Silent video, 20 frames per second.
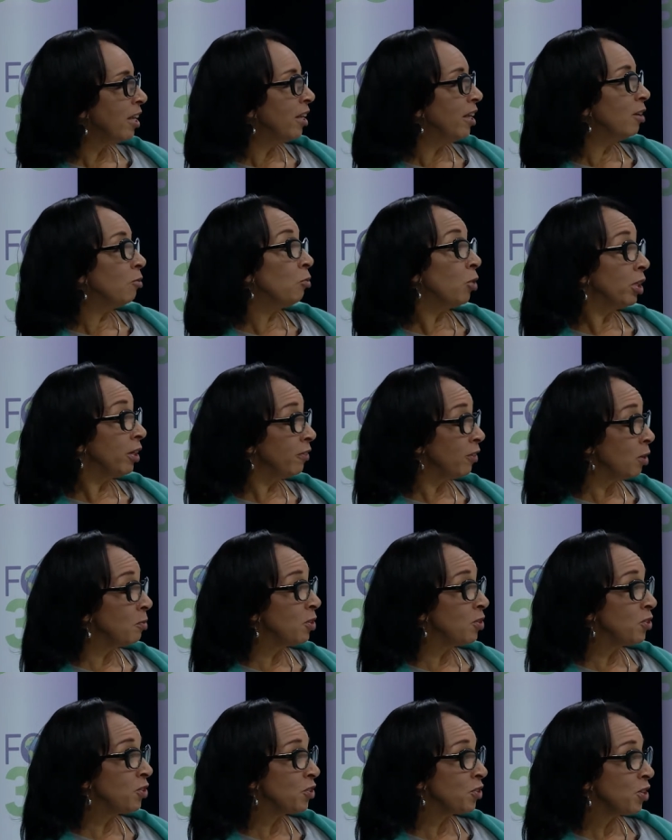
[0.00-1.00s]
one of them
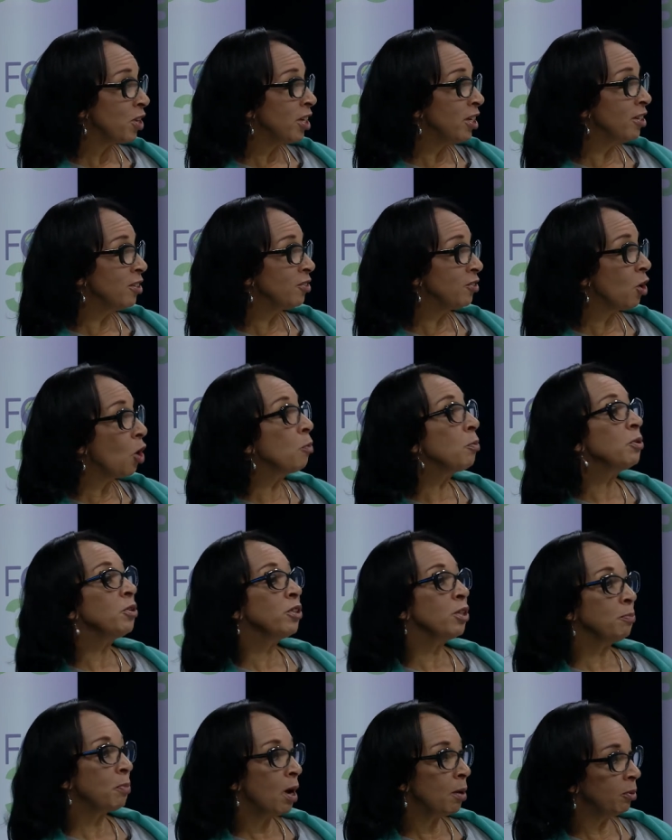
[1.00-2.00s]
is, is open to
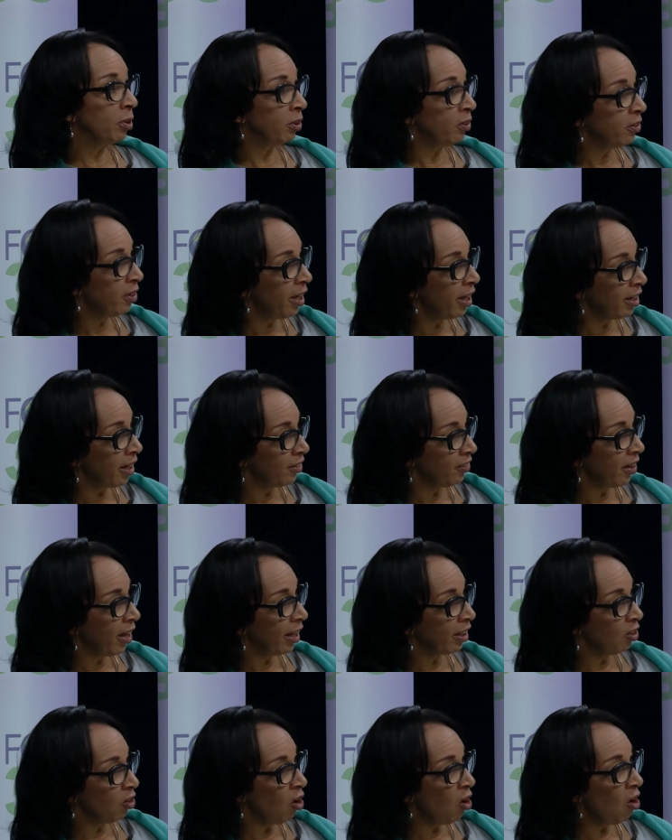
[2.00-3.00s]
the public today, that's
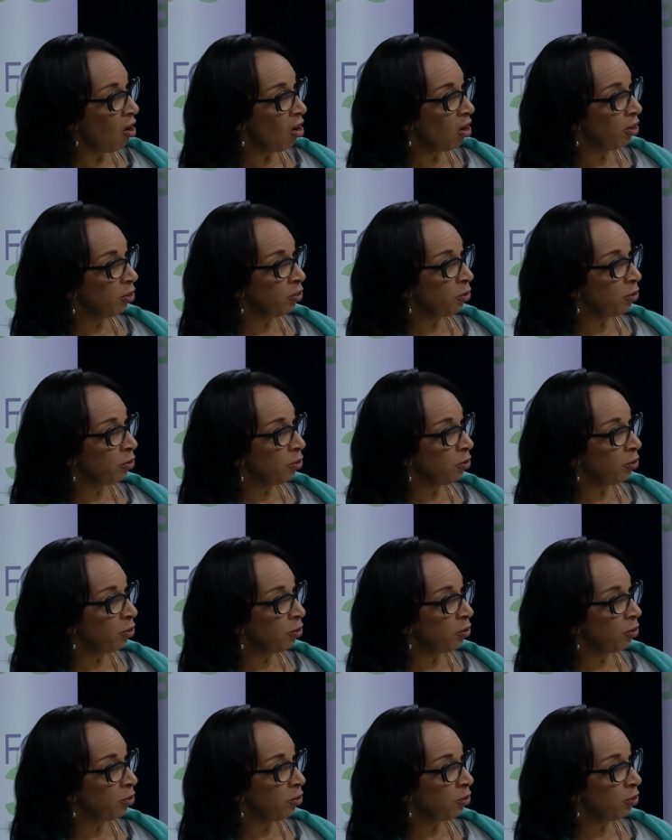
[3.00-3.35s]
Haddon Hall.